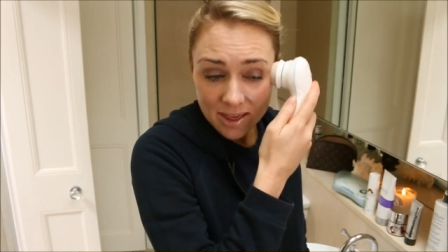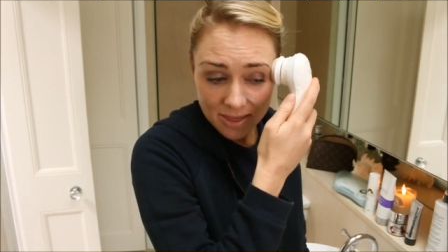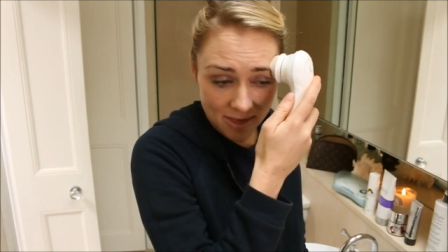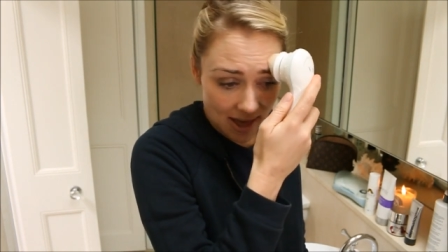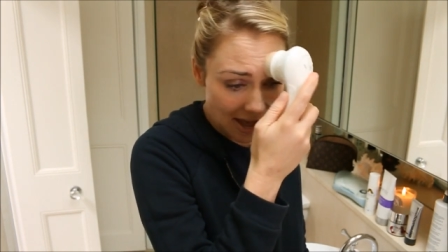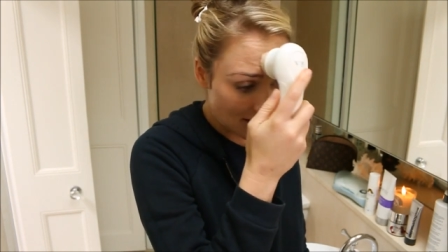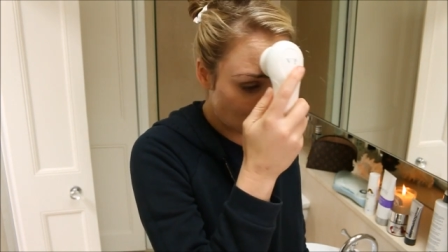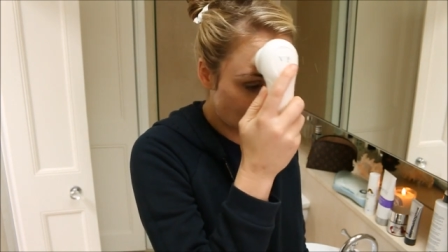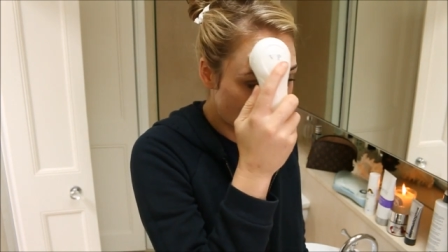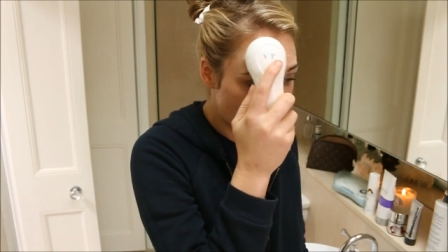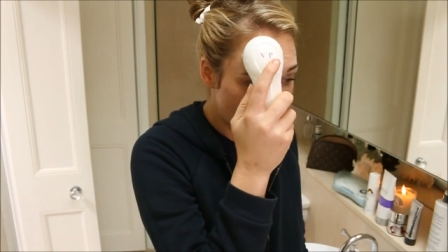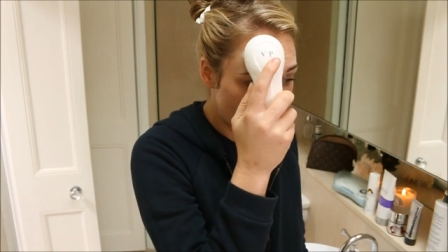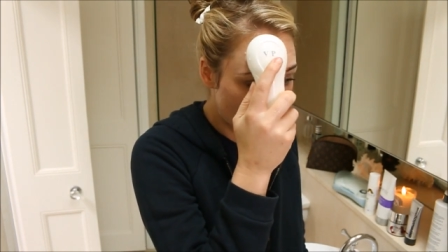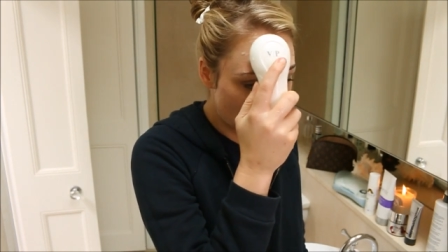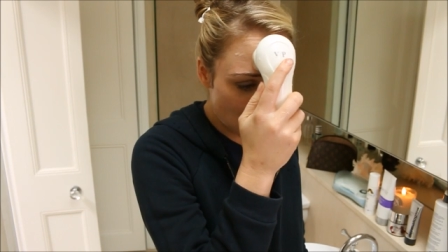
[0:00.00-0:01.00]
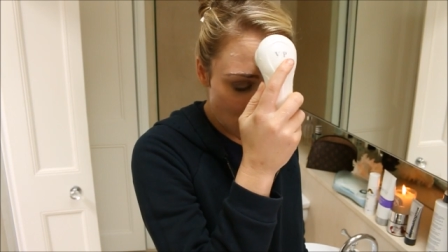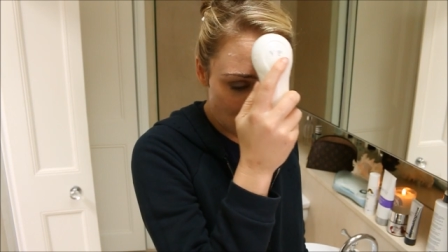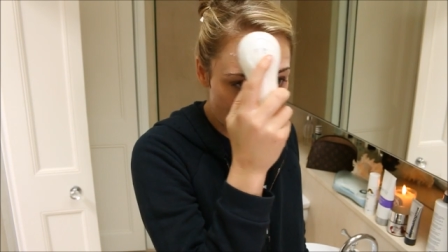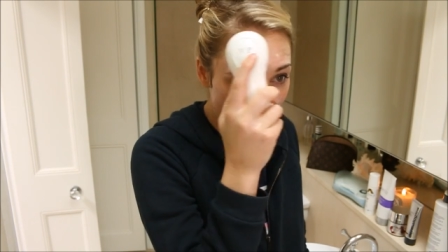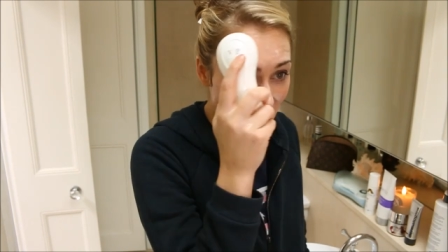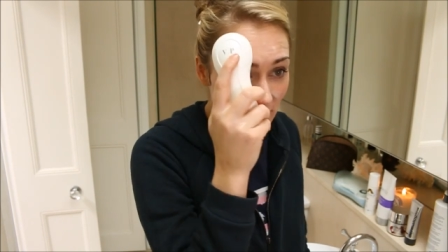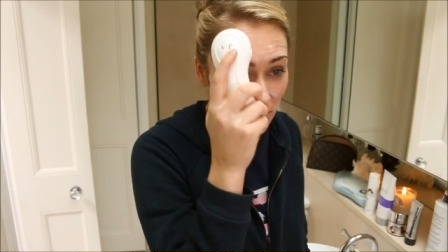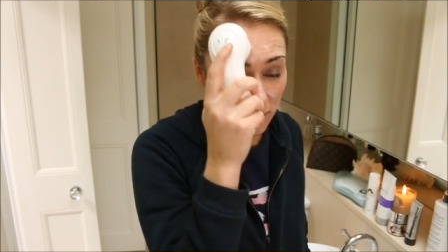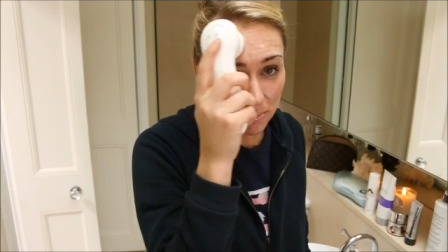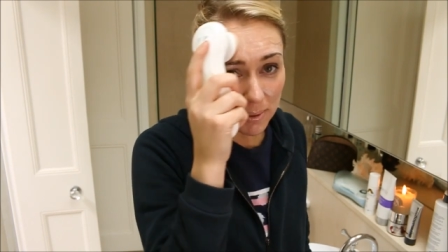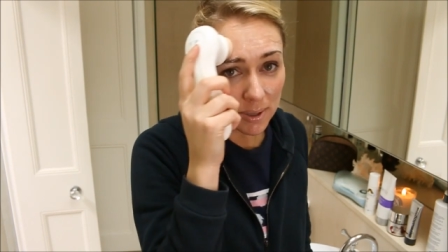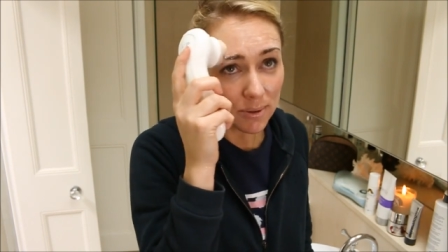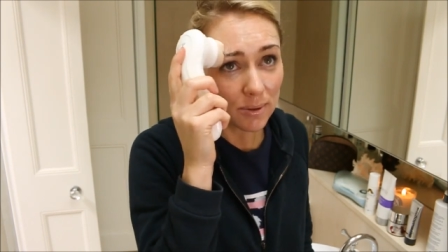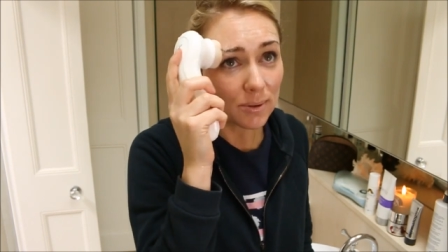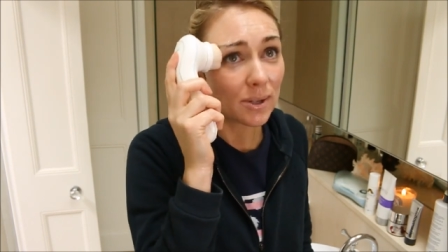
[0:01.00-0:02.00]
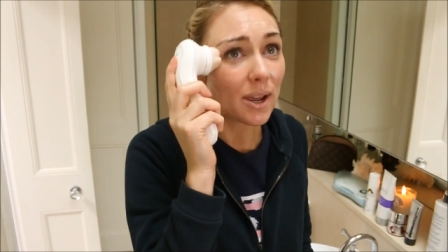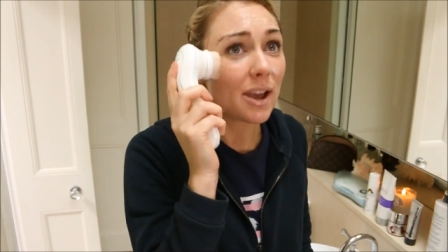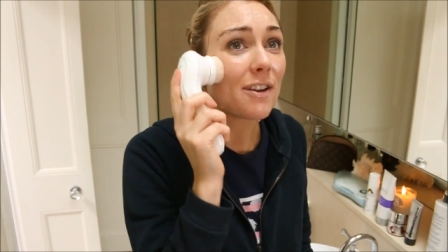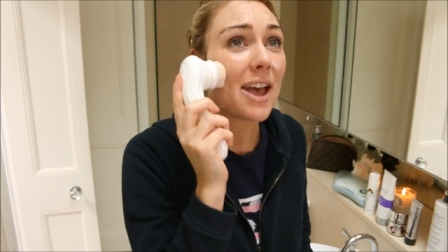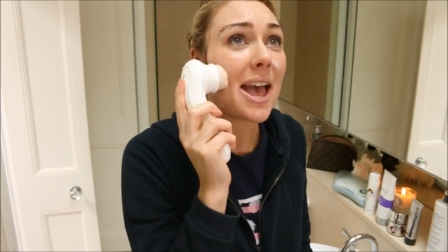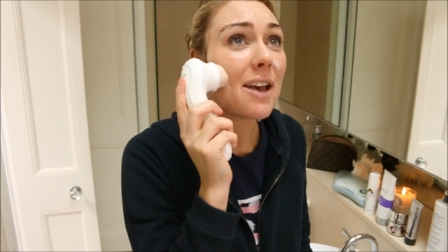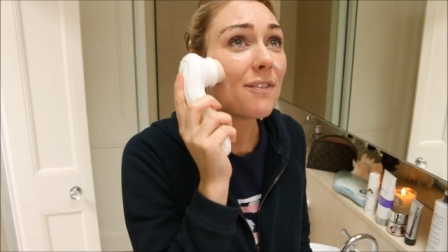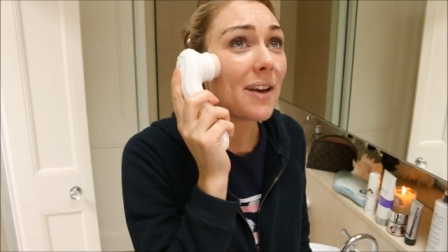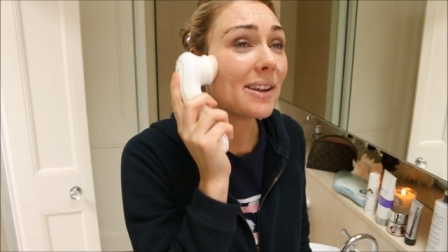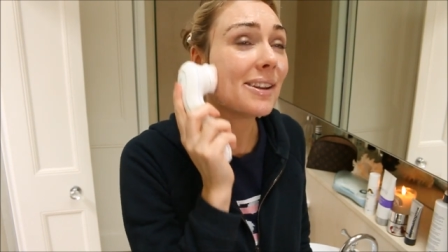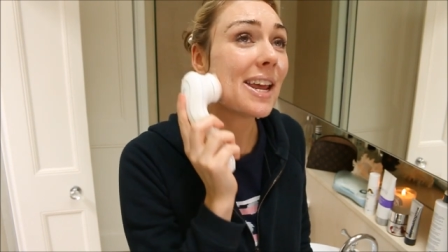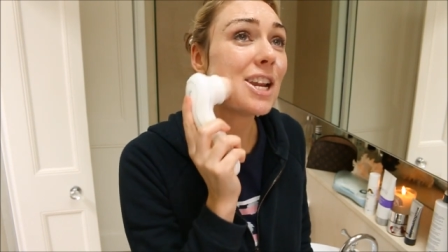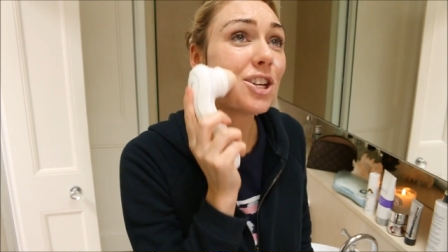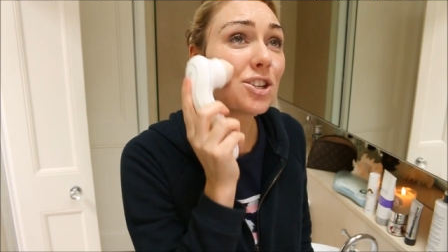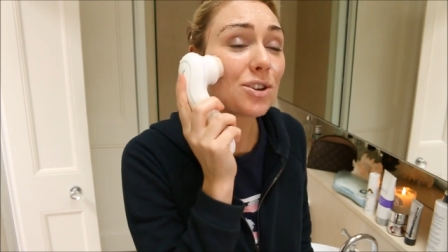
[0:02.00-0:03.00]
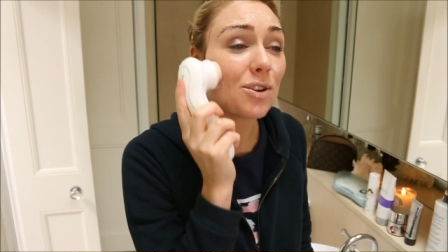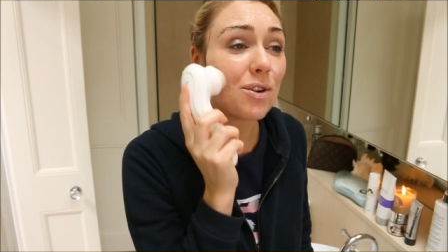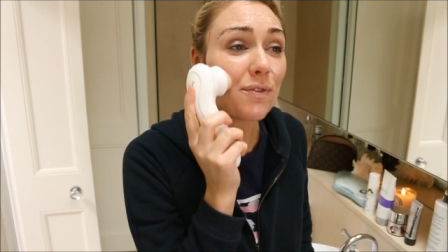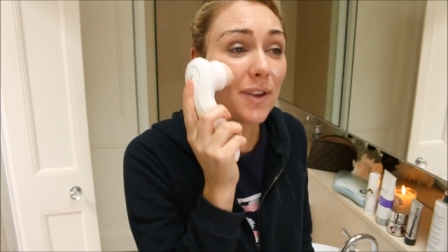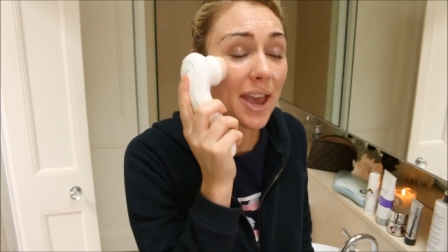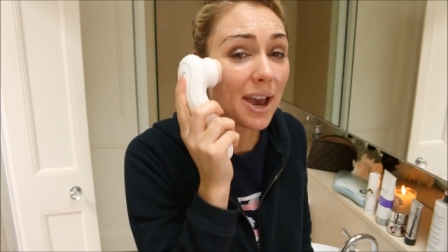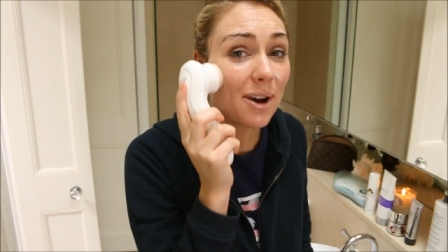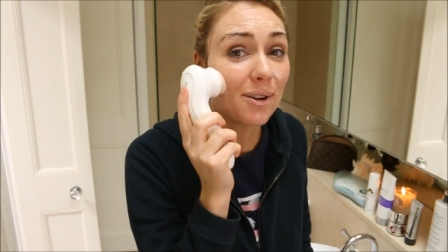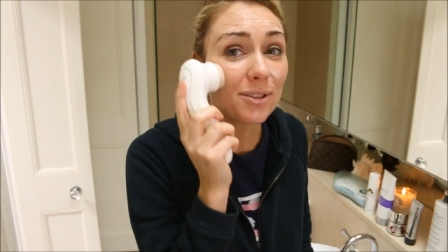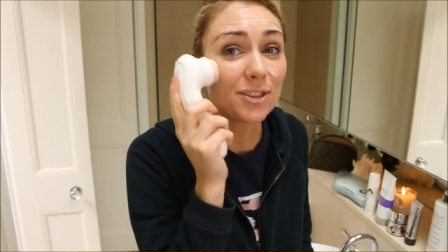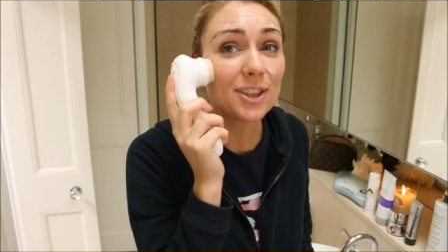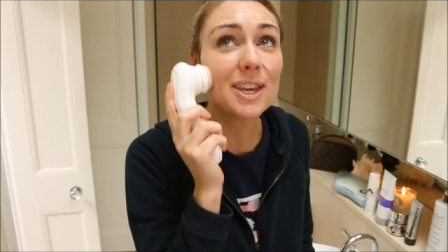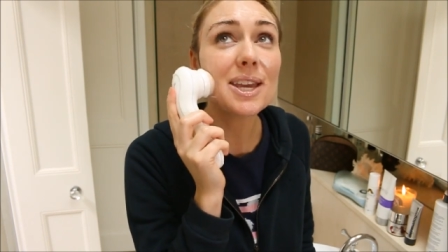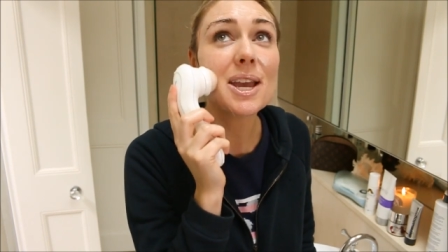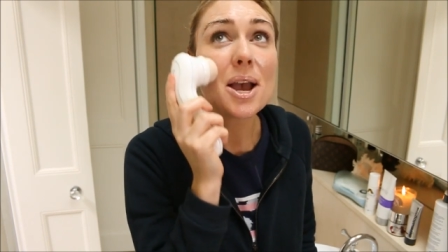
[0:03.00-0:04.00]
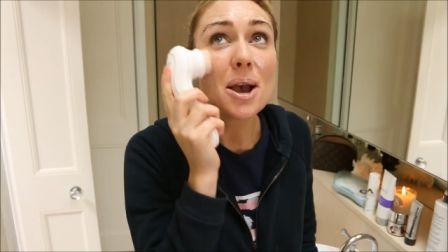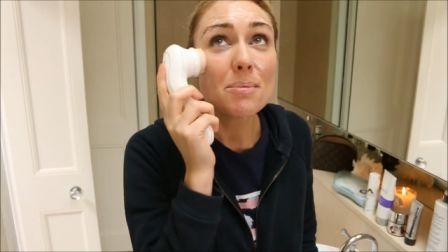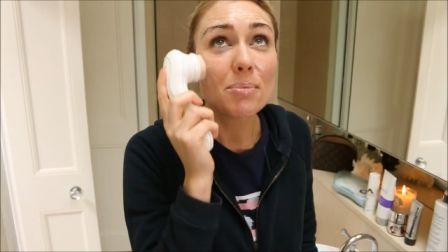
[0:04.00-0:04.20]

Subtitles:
that you are ready to build a foundation of healthy,